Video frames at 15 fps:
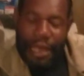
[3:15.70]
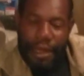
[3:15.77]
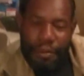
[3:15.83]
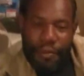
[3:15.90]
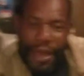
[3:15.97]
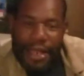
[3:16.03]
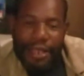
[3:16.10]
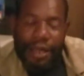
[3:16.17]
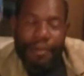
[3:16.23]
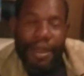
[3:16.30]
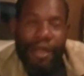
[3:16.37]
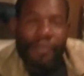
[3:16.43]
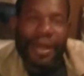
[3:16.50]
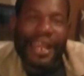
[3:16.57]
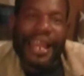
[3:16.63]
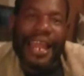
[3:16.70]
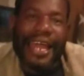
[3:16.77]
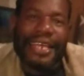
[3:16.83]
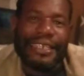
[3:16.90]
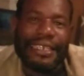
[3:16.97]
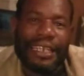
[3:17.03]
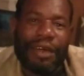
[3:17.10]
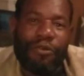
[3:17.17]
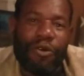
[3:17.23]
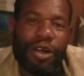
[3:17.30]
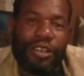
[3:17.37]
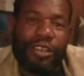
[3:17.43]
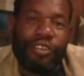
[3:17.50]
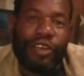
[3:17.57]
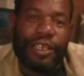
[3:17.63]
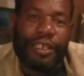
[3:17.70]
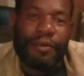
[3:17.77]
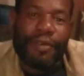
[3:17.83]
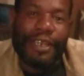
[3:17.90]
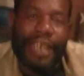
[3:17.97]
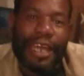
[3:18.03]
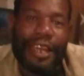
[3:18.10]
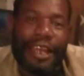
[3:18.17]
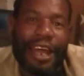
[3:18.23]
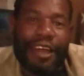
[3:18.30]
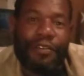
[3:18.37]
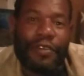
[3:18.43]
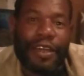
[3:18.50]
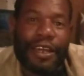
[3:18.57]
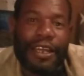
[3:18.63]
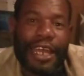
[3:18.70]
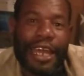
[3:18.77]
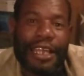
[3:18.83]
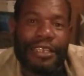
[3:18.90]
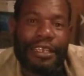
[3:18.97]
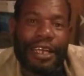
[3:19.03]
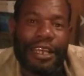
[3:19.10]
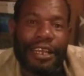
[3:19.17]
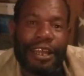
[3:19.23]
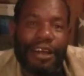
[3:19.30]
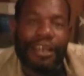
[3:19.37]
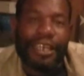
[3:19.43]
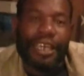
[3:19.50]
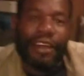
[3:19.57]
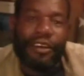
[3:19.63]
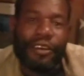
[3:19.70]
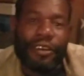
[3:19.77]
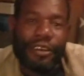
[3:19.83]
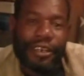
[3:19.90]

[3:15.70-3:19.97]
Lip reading: Manchester Bay women lazy. They want to dress every day, long fingernails and long hair.